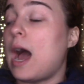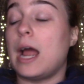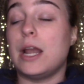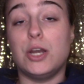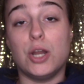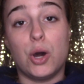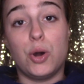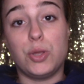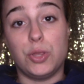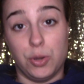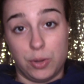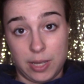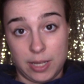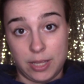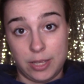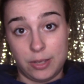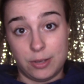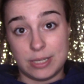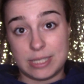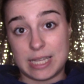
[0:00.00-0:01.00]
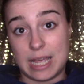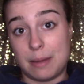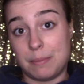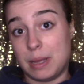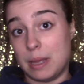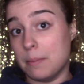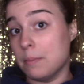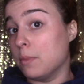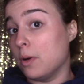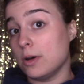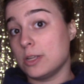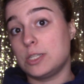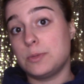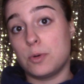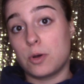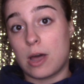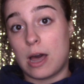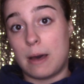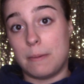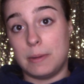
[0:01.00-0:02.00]
I know you can use them in
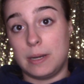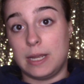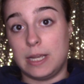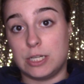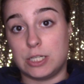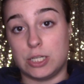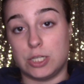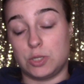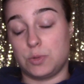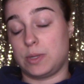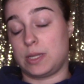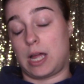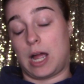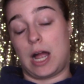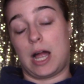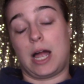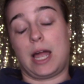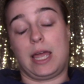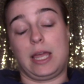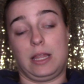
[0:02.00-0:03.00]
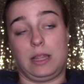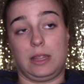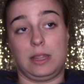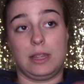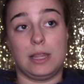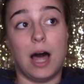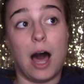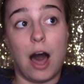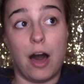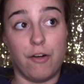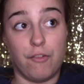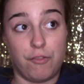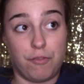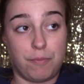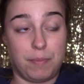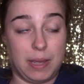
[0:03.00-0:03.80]
multiple combinations, which I love,